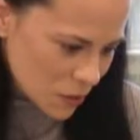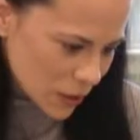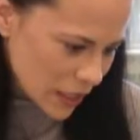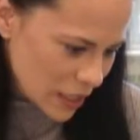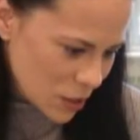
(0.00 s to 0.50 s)

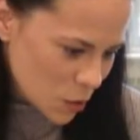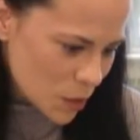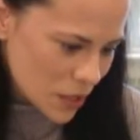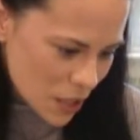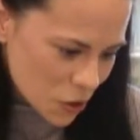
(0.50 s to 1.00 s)
related to
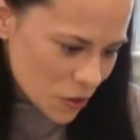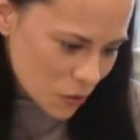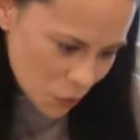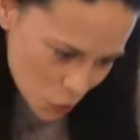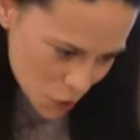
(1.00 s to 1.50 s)
potential
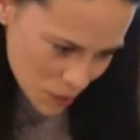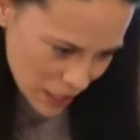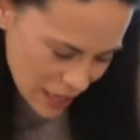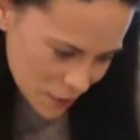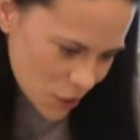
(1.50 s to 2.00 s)
enforcement
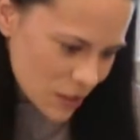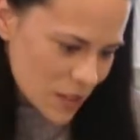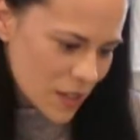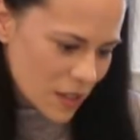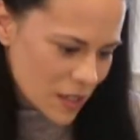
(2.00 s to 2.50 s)
actions
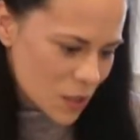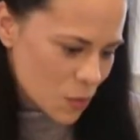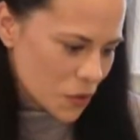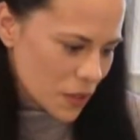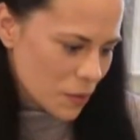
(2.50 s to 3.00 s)
against
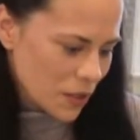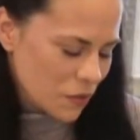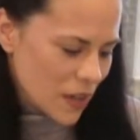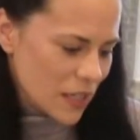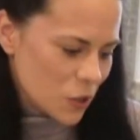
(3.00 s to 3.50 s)
World Liberty
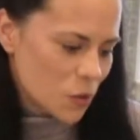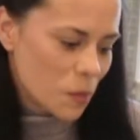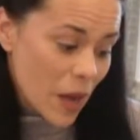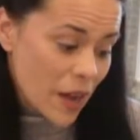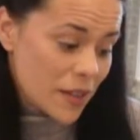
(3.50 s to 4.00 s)
Financial
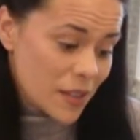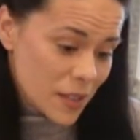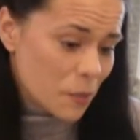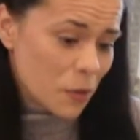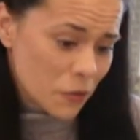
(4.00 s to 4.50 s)
by
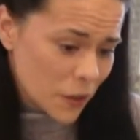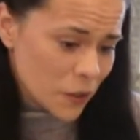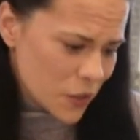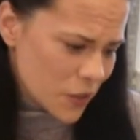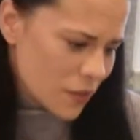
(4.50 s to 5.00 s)
December
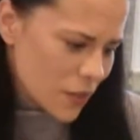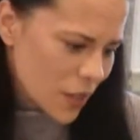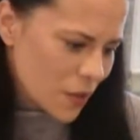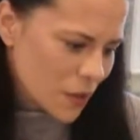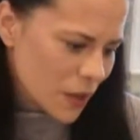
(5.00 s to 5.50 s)
1st.
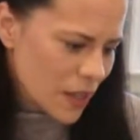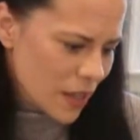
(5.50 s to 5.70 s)
So,